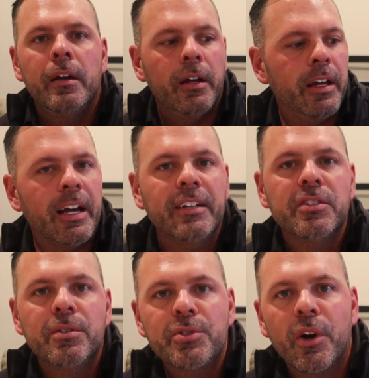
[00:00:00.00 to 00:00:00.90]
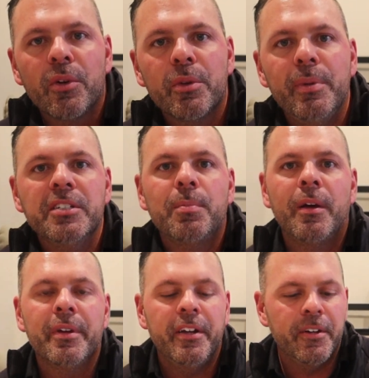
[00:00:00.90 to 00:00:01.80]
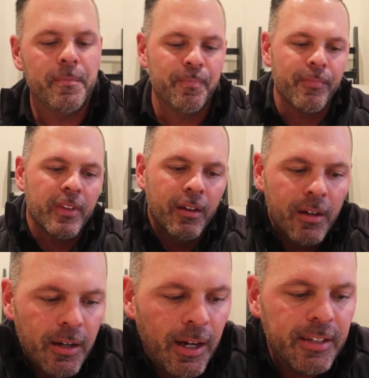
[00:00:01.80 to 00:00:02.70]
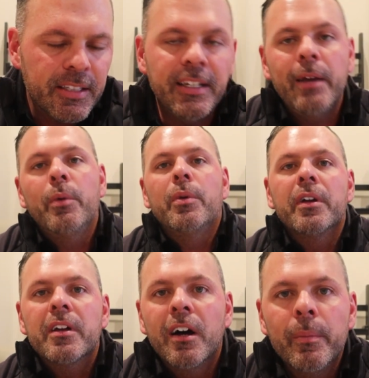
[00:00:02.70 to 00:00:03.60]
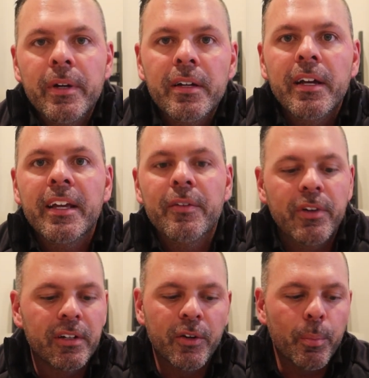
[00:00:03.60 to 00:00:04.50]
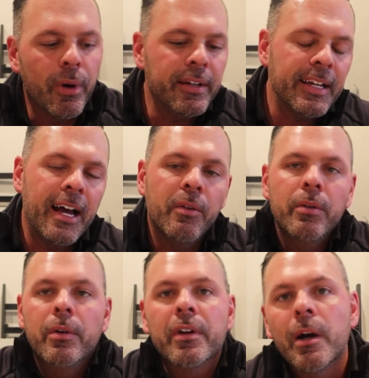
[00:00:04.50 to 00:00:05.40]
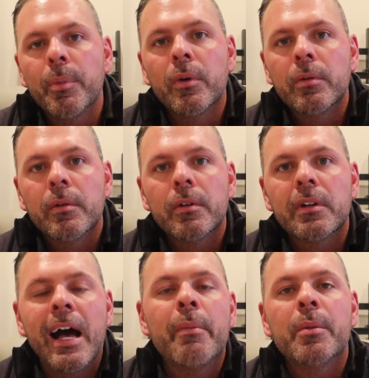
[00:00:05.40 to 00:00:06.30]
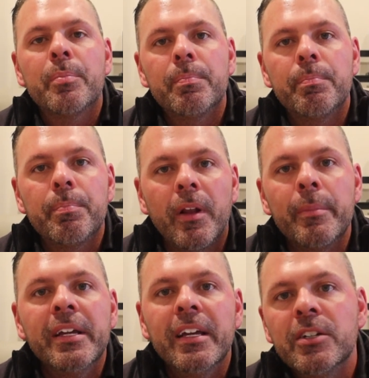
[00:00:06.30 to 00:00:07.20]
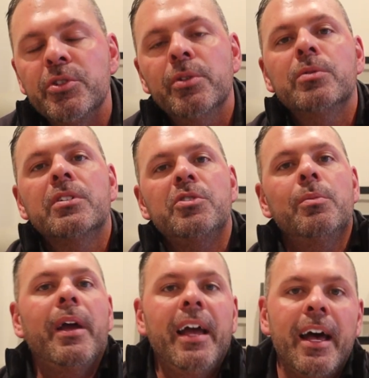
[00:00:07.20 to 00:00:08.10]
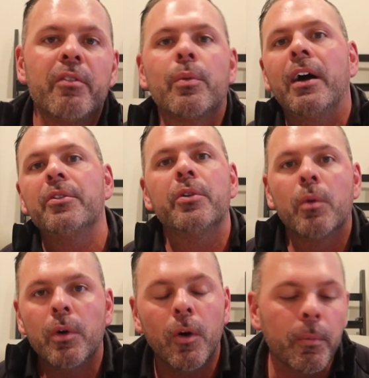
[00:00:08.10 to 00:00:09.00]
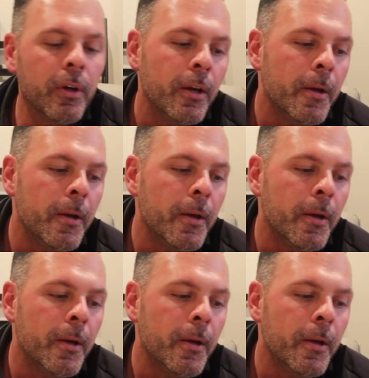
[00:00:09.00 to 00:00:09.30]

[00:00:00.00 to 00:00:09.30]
Hey guys, Charlie with Beast Plumbing here. Today we wanted to come and give you a little breakdown on a couple common plumbing issues that you may have around your own home.